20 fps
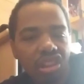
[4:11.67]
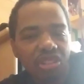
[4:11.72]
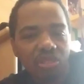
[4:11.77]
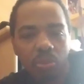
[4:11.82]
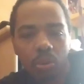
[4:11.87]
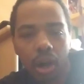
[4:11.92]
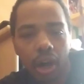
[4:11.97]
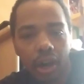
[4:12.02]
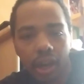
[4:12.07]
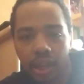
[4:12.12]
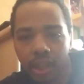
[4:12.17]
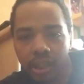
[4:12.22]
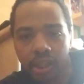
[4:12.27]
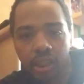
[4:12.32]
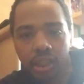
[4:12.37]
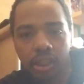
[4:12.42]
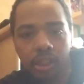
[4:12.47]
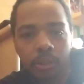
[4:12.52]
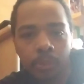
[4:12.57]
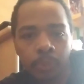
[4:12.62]
why?
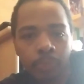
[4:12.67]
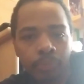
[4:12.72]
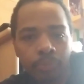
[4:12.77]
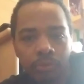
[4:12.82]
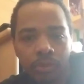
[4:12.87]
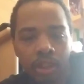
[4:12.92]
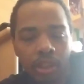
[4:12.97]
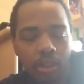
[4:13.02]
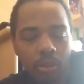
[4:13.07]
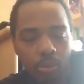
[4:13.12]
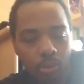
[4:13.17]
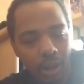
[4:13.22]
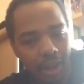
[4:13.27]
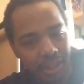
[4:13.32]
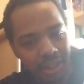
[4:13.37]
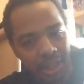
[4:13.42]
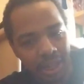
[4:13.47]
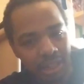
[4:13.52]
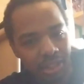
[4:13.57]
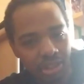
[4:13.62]
Why
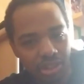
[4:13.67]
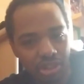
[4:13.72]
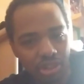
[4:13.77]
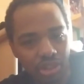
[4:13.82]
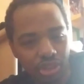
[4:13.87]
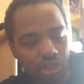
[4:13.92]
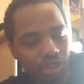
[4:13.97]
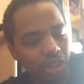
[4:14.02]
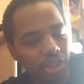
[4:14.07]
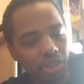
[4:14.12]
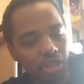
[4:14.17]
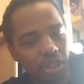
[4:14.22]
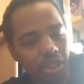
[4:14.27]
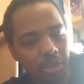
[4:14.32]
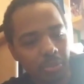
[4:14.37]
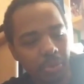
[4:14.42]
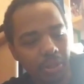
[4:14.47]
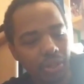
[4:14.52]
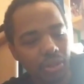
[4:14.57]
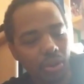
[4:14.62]
can't she just
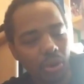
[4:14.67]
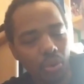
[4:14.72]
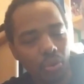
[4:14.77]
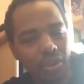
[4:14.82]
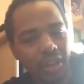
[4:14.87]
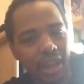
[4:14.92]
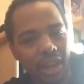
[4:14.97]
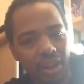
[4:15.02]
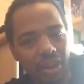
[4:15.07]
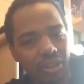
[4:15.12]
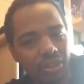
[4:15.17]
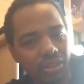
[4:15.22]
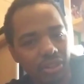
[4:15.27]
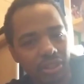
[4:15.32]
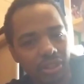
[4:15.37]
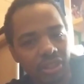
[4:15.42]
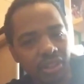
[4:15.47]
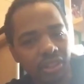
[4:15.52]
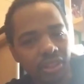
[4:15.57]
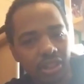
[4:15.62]
be her own
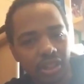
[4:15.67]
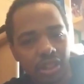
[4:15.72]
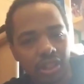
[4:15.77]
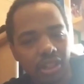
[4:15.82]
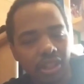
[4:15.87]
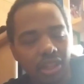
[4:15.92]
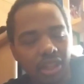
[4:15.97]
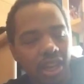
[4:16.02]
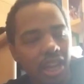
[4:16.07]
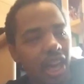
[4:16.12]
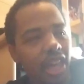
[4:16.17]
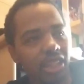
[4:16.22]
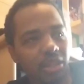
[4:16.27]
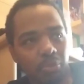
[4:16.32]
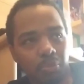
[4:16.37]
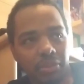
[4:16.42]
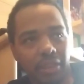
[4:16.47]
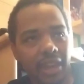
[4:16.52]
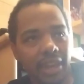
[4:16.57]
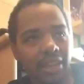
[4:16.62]
character? As
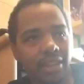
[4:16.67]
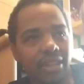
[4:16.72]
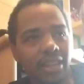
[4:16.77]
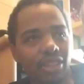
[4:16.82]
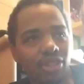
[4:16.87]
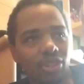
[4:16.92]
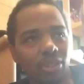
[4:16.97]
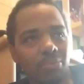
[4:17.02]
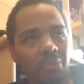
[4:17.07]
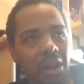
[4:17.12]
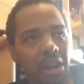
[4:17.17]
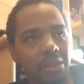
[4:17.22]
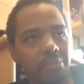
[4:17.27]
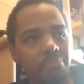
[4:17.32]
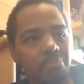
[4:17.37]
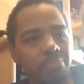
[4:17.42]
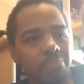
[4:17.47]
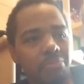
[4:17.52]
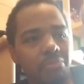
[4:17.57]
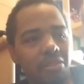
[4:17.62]
bland as she might
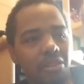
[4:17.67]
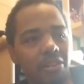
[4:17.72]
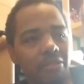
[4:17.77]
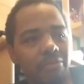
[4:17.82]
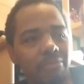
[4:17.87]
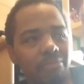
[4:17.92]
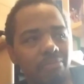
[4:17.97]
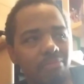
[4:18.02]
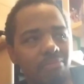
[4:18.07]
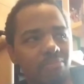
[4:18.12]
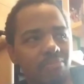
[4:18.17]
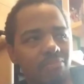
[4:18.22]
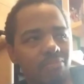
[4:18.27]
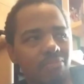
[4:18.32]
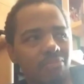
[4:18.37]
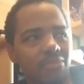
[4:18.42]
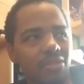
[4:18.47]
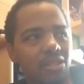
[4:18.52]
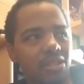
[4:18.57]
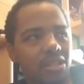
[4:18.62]
have
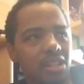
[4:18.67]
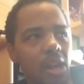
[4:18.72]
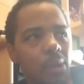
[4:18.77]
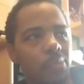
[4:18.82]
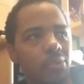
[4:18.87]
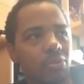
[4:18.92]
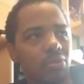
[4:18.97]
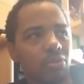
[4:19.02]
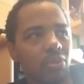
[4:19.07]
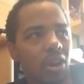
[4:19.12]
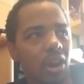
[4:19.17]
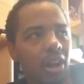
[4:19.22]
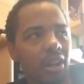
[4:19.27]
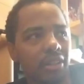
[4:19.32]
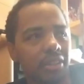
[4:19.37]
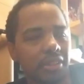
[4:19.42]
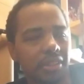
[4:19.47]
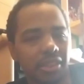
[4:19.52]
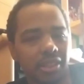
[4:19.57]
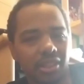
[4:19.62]
come
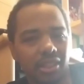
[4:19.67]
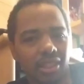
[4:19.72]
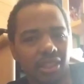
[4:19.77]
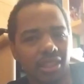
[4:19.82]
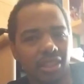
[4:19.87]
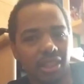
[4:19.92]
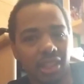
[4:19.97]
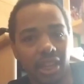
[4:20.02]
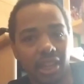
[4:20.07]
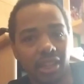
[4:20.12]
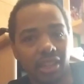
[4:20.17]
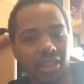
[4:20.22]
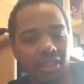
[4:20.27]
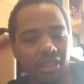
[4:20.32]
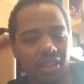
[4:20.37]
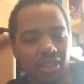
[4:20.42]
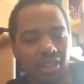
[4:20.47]
across in like